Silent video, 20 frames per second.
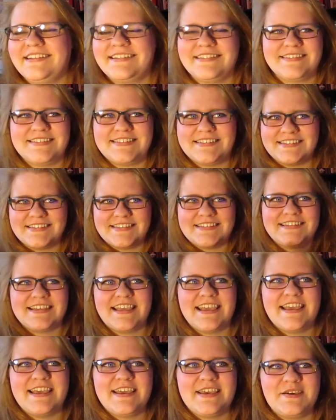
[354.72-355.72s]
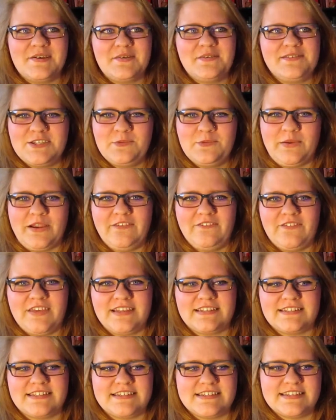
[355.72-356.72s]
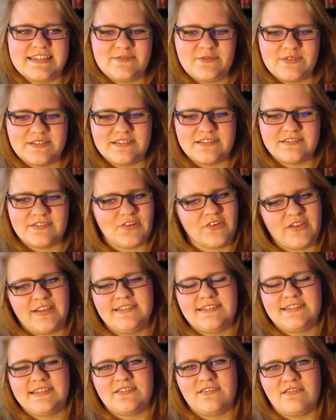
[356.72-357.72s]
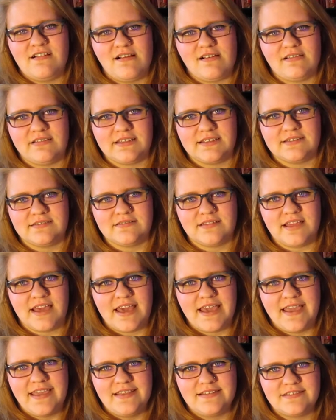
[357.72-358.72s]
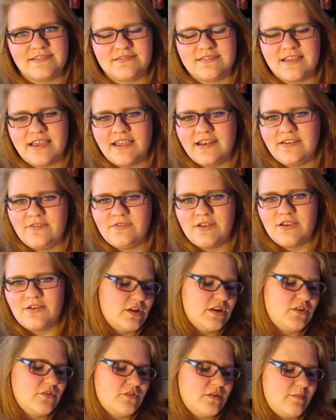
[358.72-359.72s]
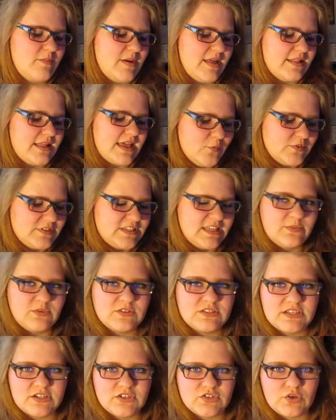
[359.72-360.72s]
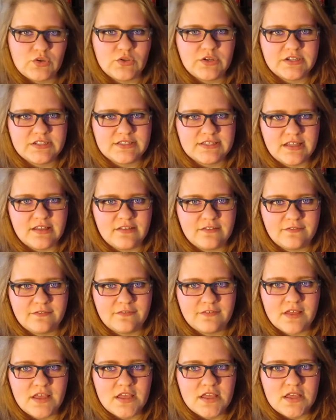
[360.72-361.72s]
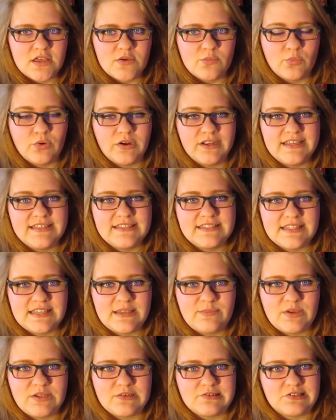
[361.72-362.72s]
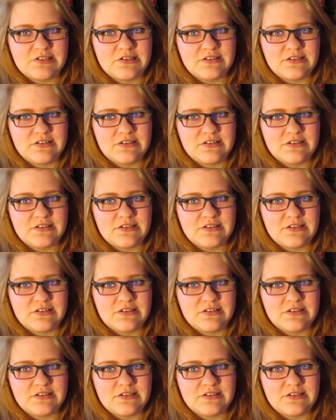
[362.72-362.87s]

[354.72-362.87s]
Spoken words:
It's just really perfect, and he wasn't crazy at all, and I don't know. I know that Bella was able to control herself more easily, but she